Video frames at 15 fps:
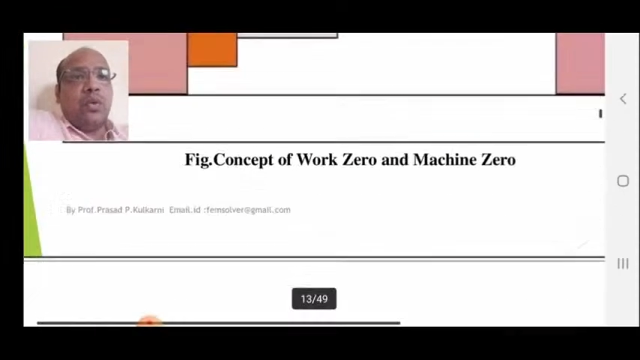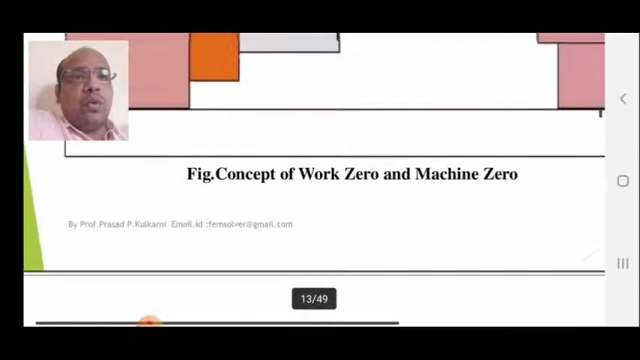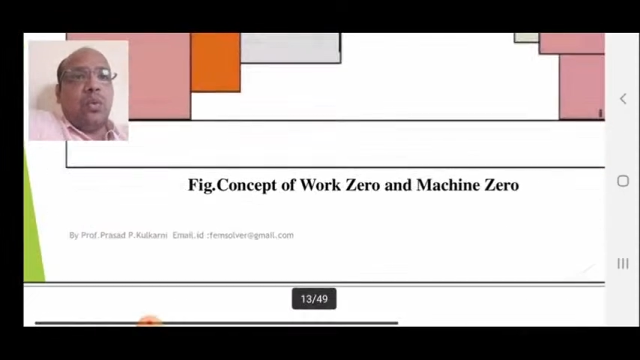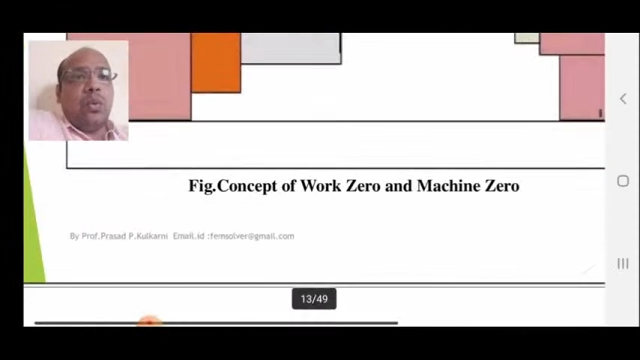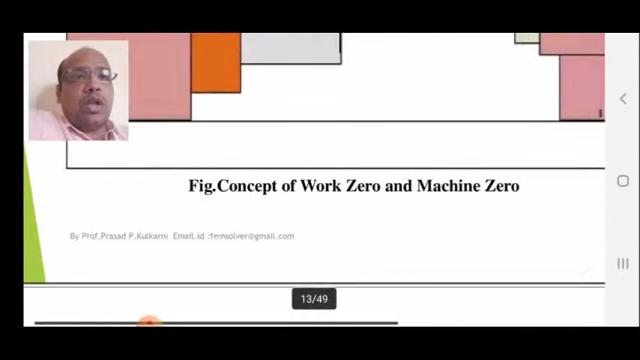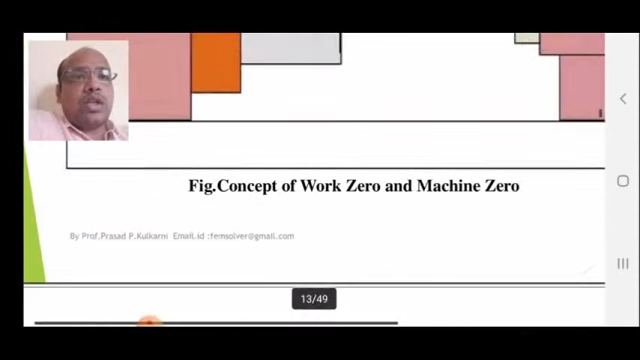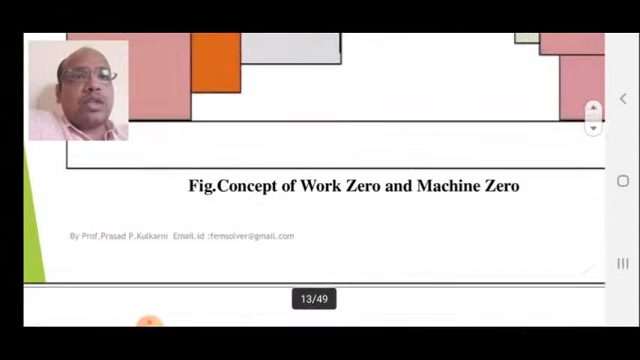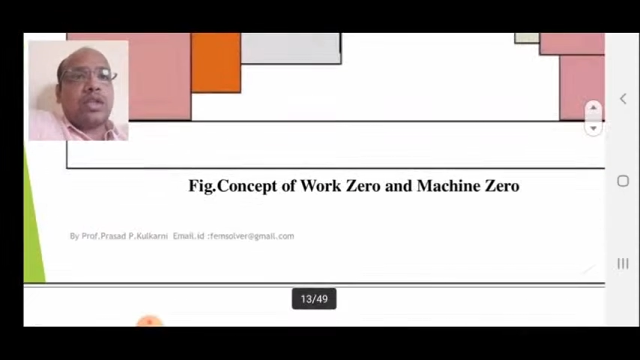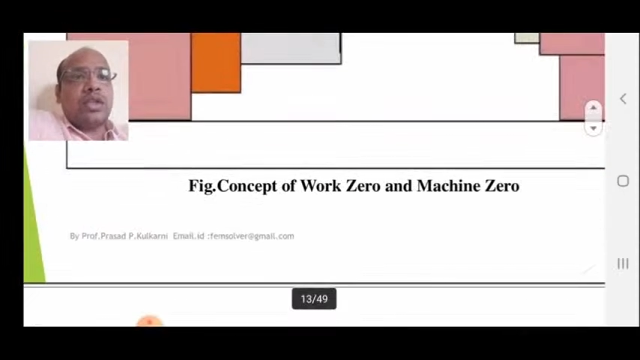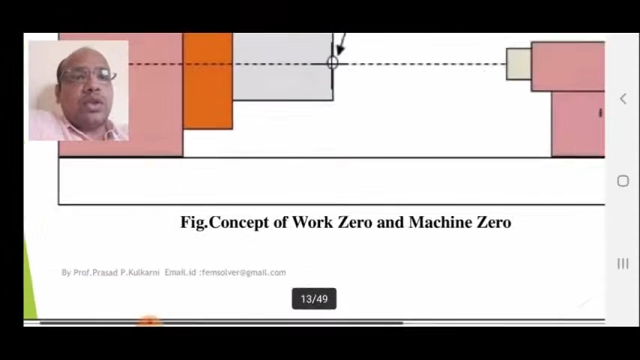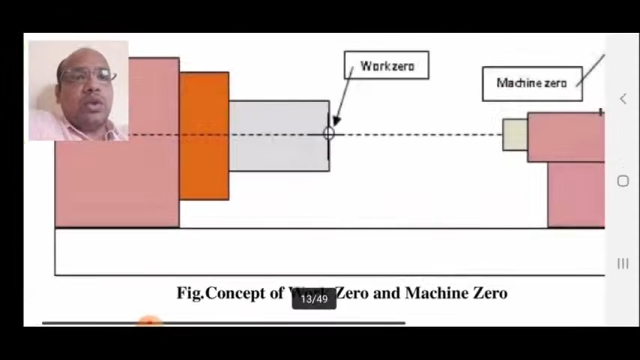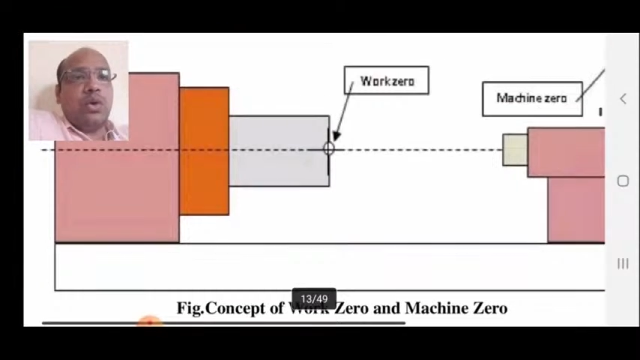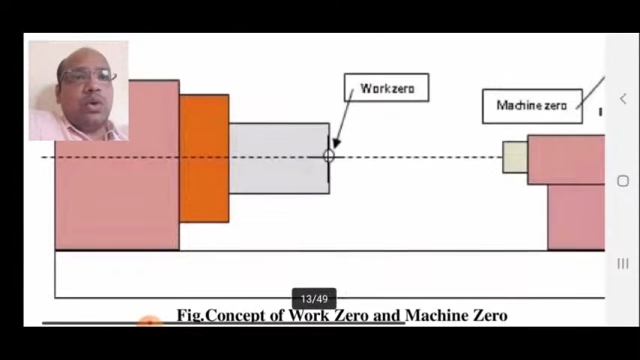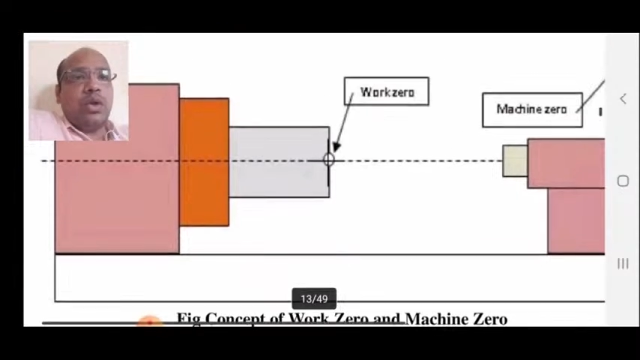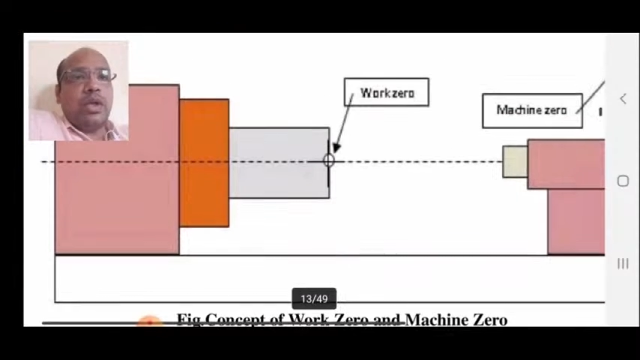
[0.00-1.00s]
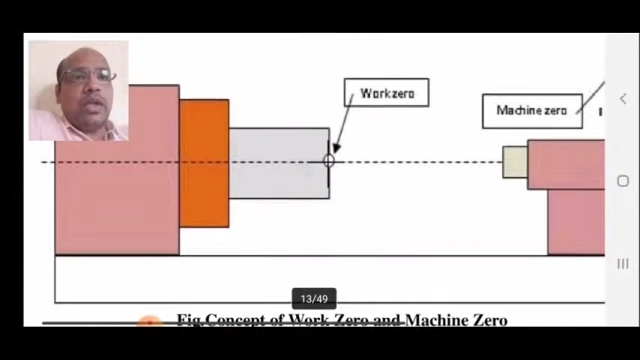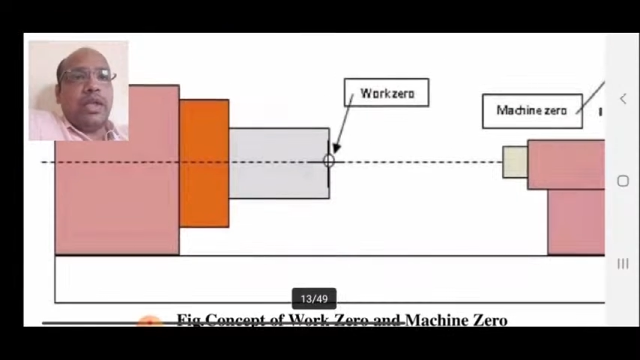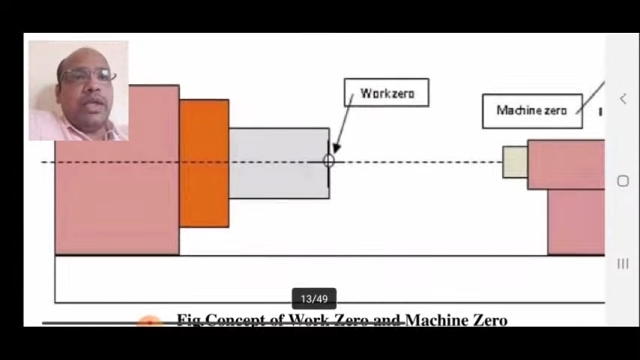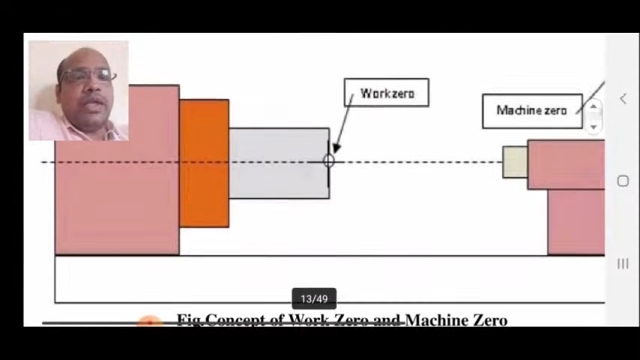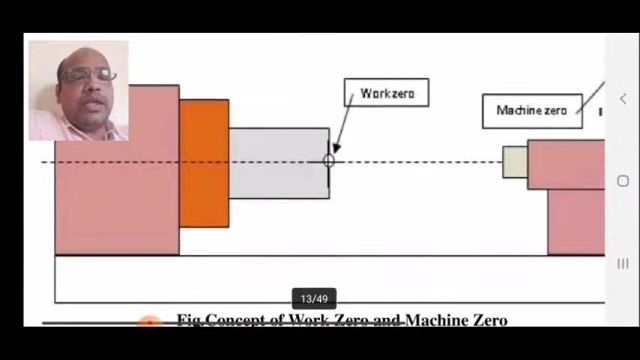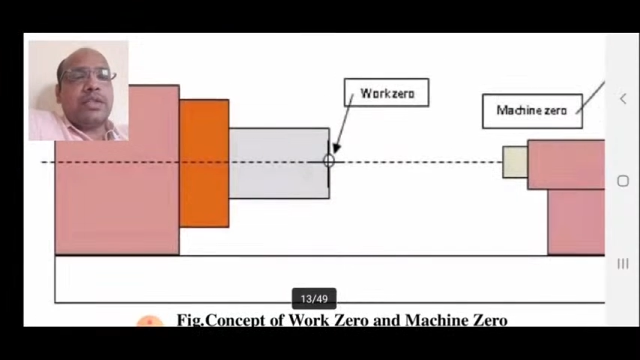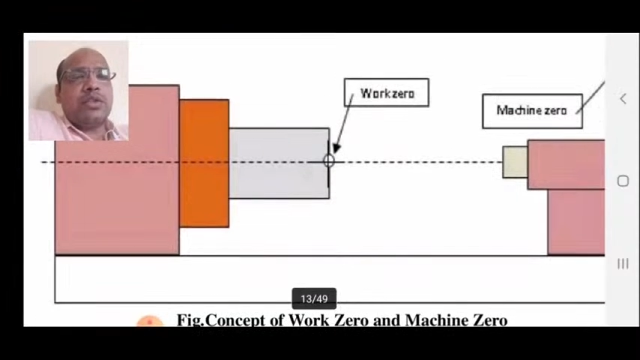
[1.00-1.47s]
Work 0,
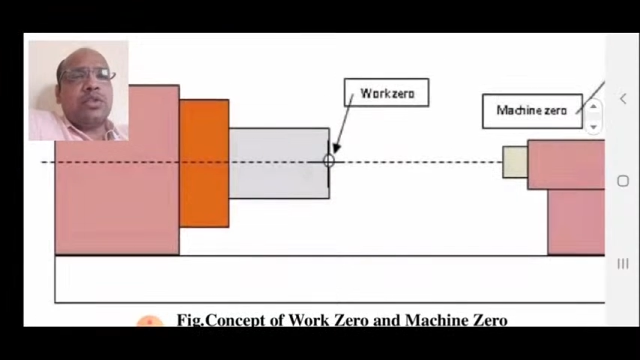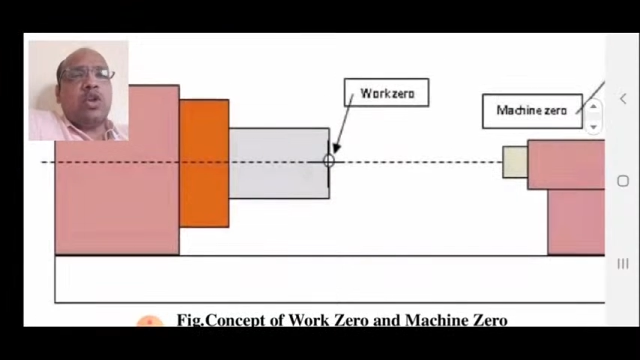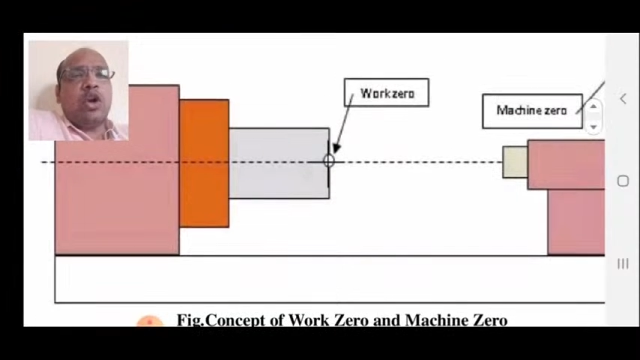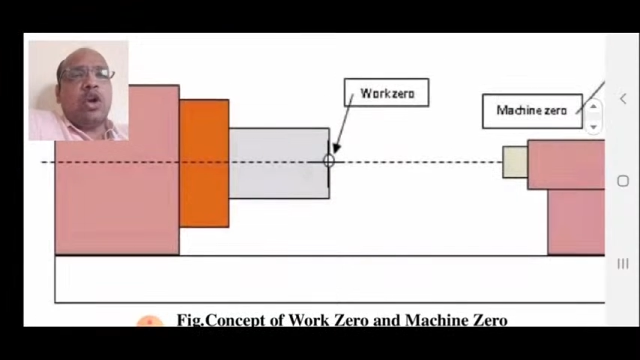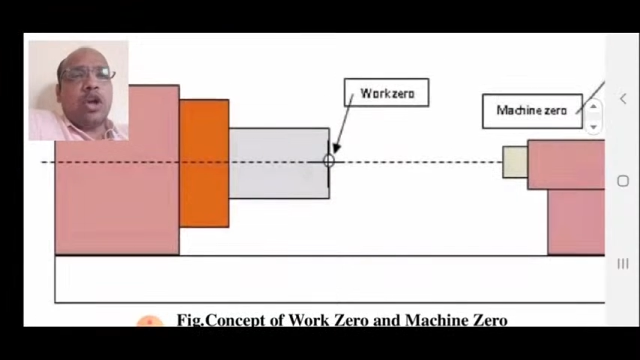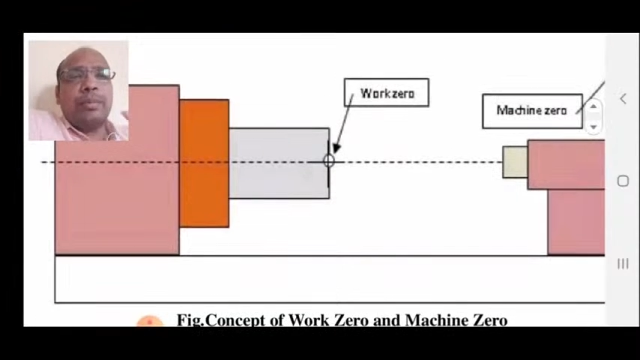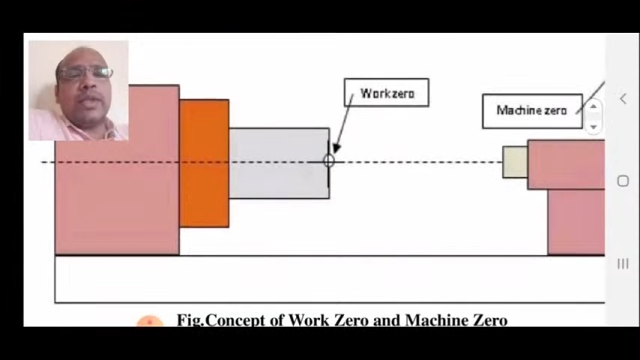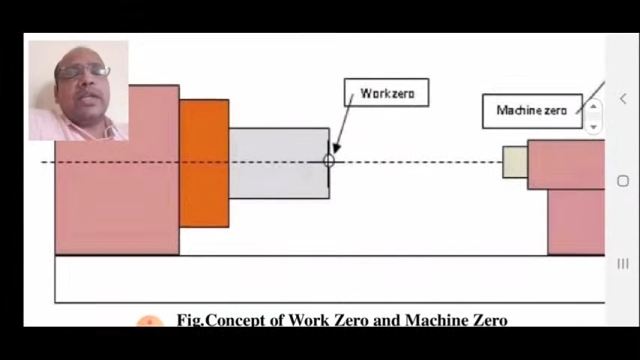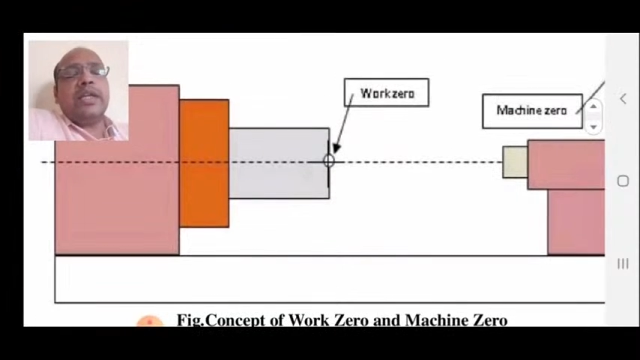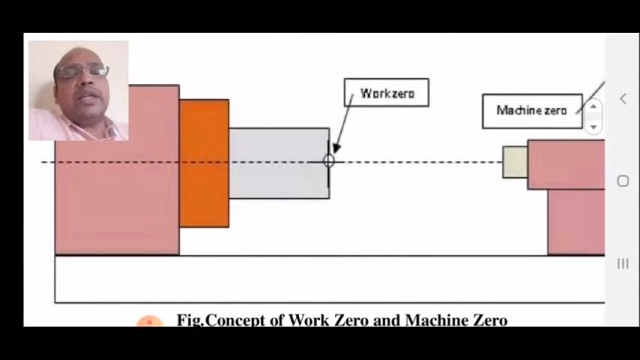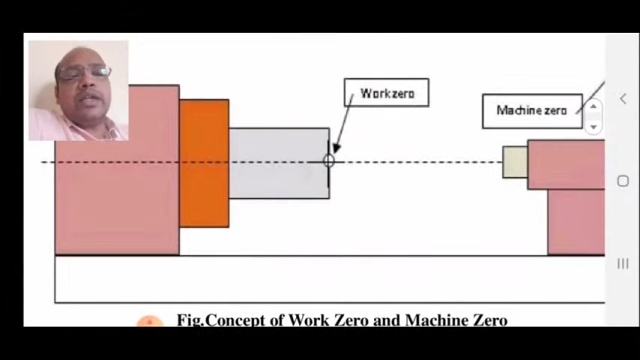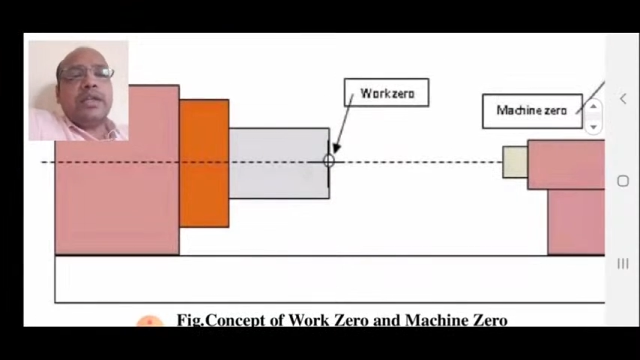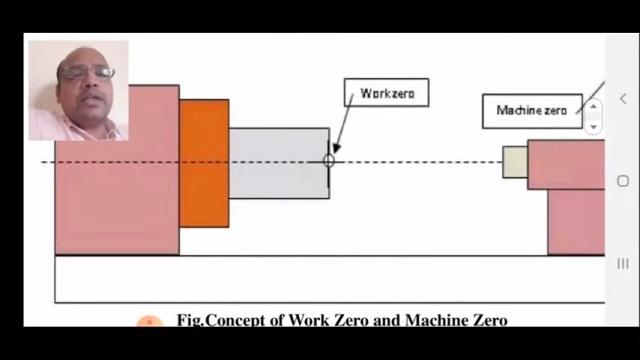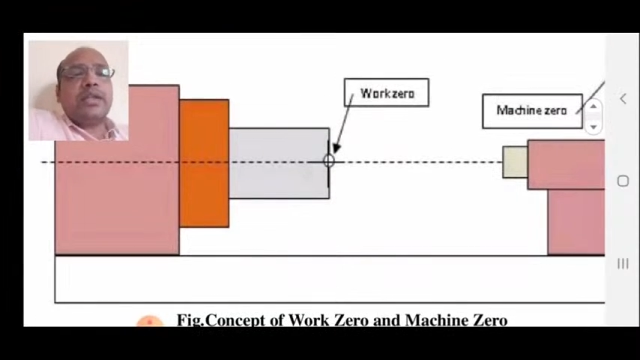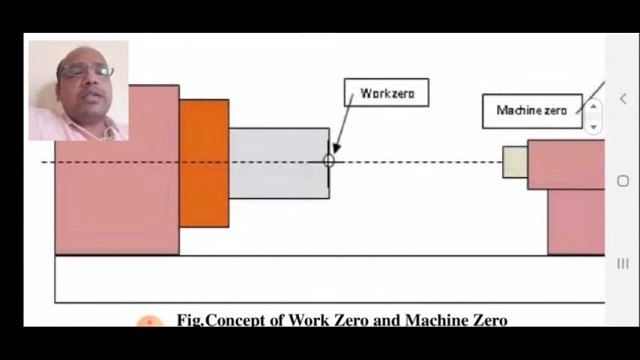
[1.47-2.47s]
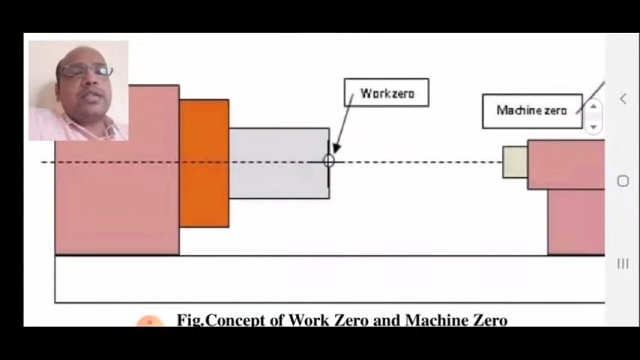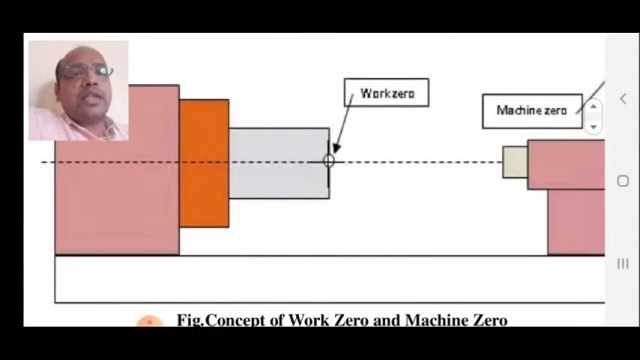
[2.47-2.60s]
it is normally